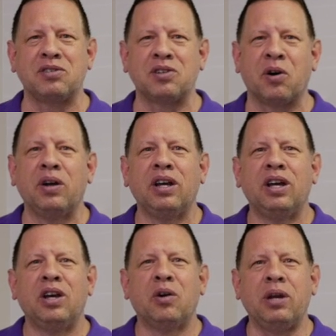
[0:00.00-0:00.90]
So
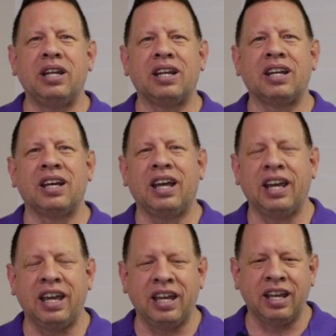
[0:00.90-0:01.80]
we did a,
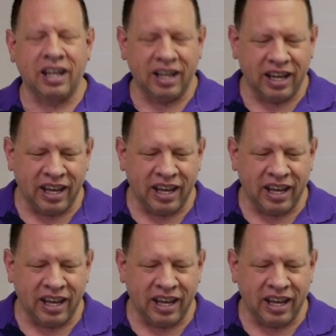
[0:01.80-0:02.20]
a,